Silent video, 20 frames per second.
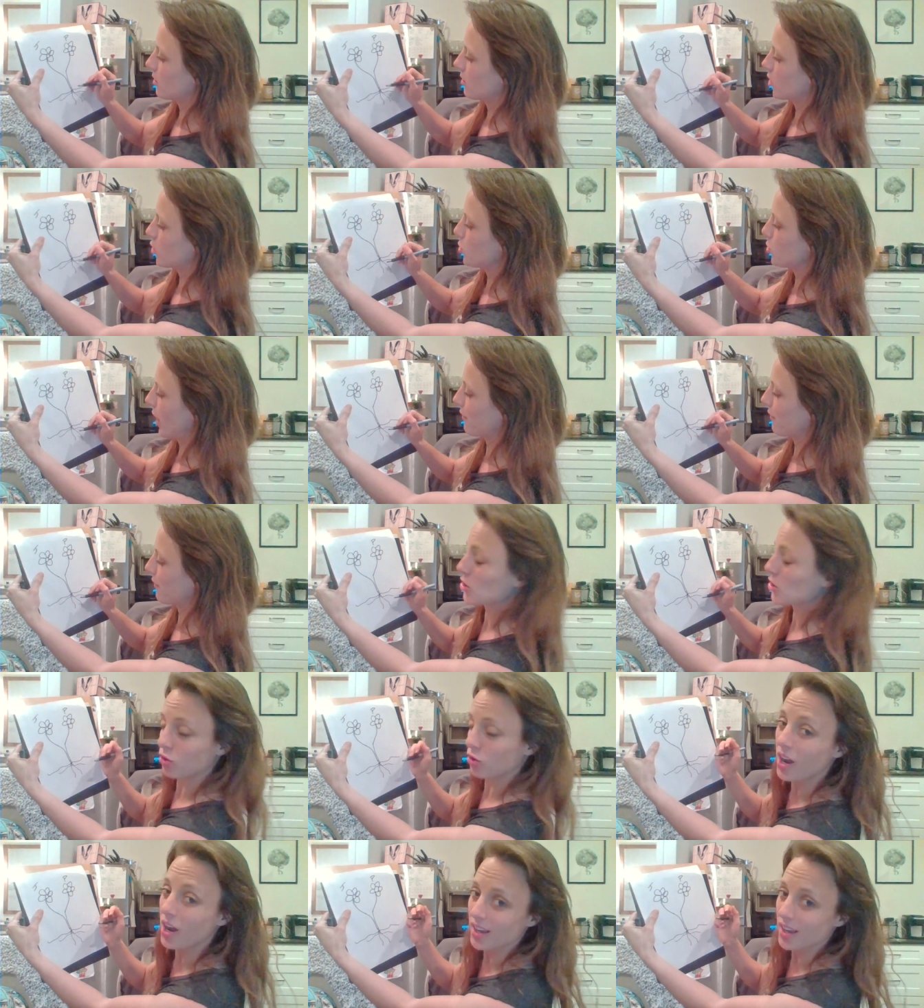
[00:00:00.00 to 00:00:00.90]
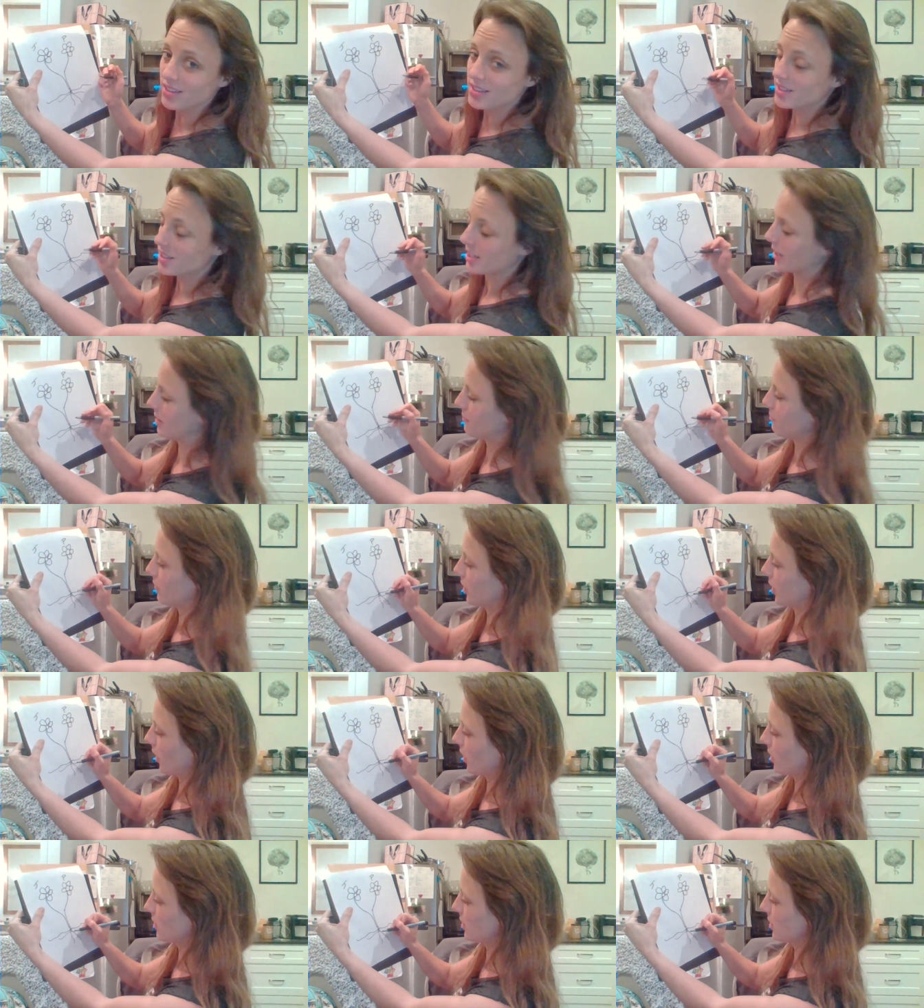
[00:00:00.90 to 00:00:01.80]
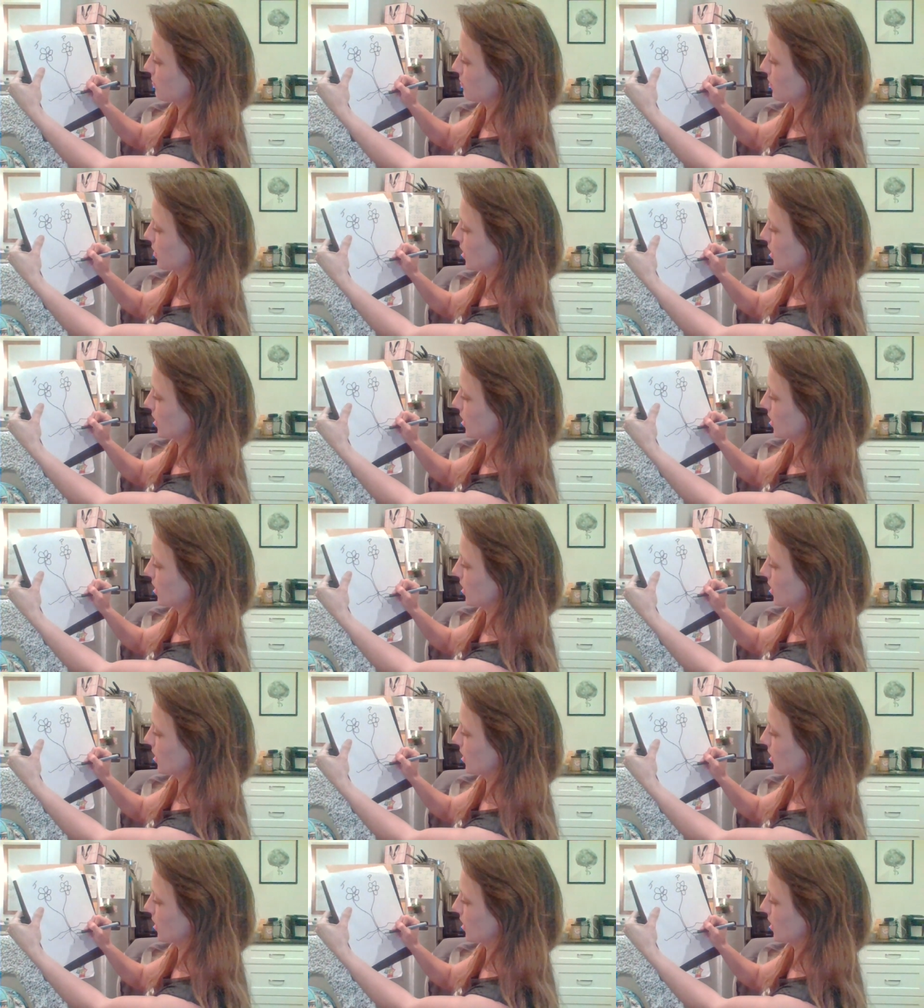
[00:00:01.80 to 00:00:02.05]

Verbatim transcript: you have trust in me and the,